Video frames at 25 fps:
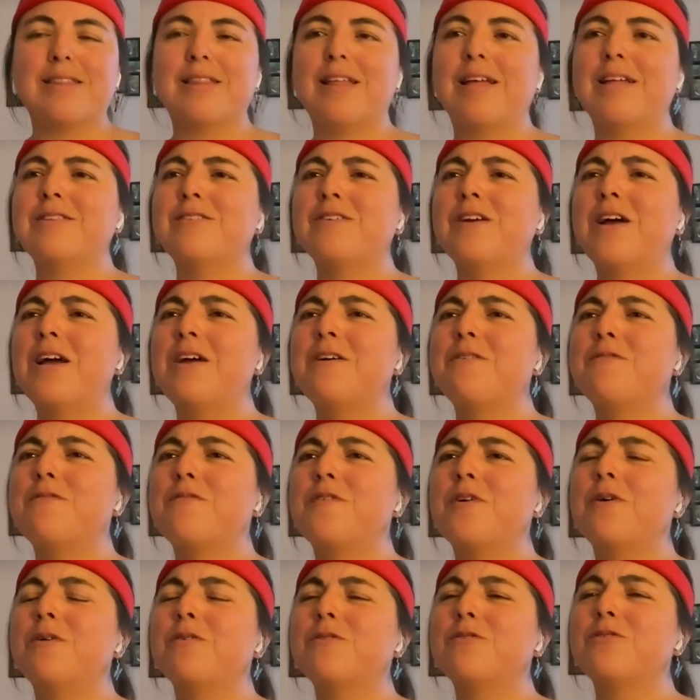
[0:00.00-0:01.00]
That's how I
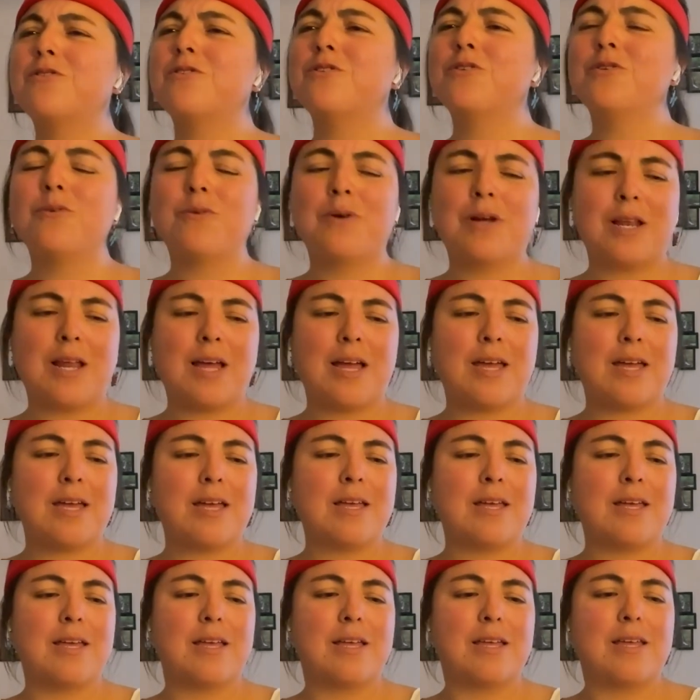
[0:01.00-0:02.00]
feel too when I
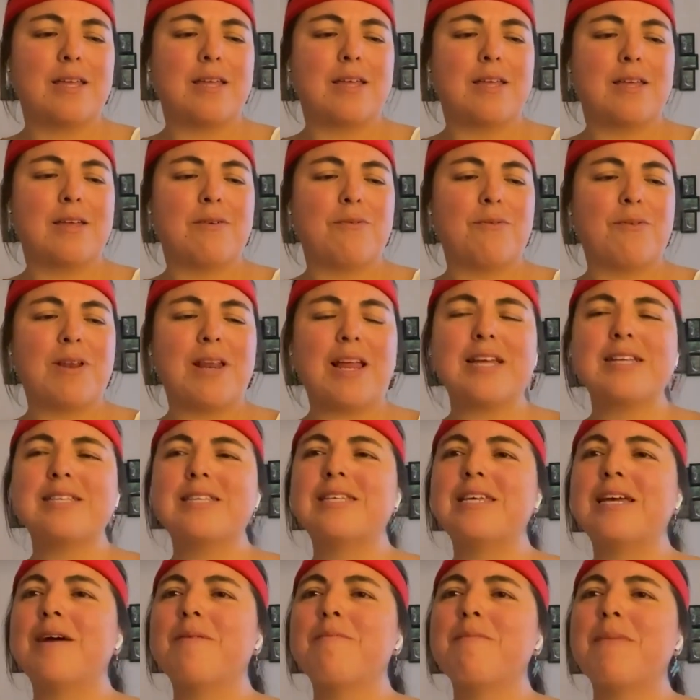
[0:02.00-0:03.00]
see a